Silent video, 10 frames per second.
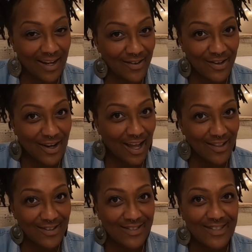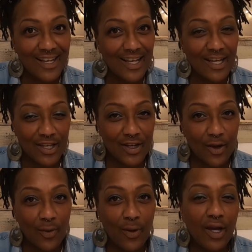$800, you
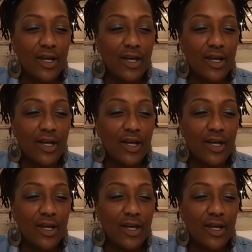know?